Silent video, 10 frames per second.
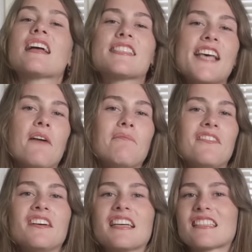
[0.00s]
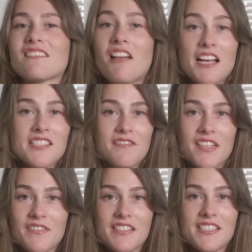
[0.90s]
It's helpful in lots of
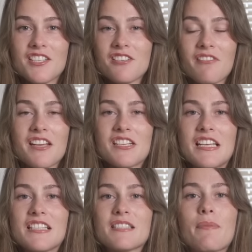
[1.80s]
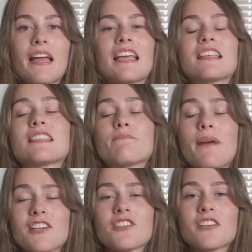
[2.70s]
different situations, but
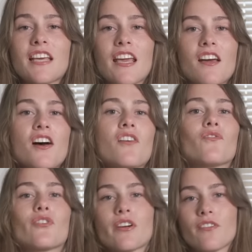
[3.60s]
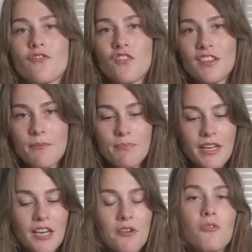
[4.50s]
especially for
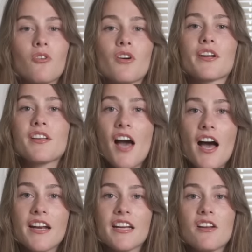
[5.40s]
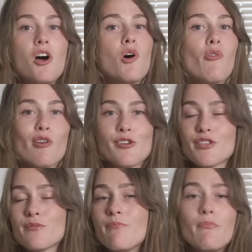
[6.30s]
flipping or cutting or
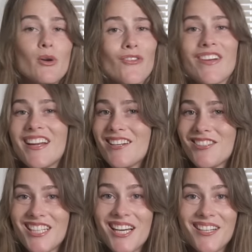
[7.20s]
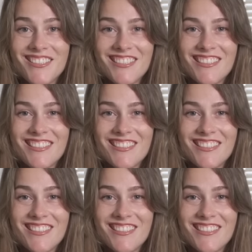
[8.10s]
just moving your dough.